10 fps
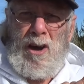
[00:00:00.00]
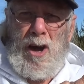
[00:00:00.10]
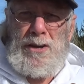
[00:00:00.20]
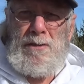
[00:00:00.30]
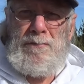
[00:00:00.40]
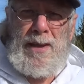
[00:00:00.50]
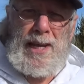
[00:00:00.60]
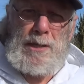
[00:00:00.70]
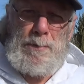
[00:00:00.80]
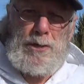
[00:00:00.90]
on your
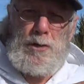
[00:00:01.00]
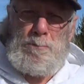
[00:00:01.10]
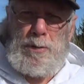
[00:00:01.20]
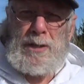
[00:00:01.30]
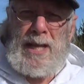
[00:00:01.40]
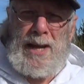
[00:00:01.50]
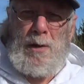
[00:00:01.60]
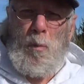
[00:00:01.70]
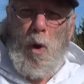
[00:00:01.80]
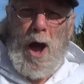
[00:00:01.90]
fingers, but you put that
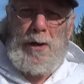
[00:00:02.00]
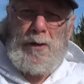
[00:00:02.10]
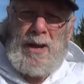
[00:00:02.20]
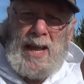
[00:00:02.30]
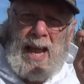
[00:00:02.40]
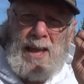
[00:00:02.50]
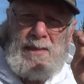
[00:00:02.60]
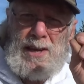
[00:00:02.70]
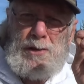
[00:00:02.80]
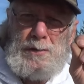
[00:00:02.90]
in water and
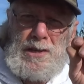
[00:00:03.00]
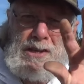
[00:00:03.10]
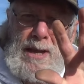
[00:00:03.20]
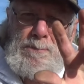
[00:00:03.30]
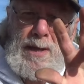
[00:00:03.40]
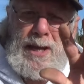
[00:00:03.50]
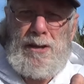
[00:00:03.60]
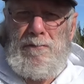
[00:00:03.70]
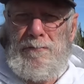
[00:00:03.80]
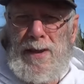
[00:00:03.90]
then do the same thing
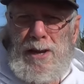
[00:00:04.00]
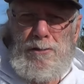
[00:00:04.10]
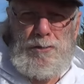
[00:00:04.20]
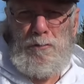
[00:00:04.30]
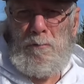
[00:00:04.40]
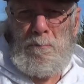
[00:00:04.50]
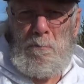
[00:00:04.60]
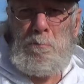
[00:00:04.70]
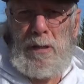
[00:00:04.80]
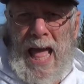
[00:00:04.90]
and your fingers are
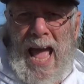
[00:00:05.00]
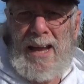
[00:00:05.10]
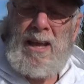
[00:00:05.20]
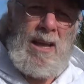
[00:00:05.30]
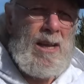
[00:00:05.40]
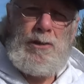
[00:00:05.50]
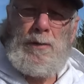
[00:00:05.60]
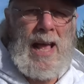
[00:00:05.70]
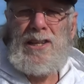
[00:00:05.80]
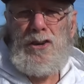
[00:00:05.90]
black. So
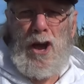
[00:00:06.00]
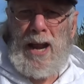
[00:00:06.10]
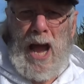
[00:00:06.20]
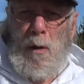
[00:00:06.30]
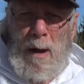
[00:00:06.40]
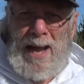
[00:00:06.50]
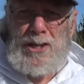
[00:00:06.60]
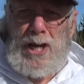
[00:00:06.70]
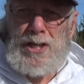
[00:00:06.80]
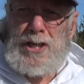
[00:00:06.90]
that's not how I
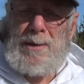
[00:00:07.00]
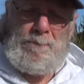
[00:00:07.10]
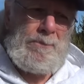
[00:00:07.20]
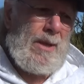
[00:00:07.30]
judge it.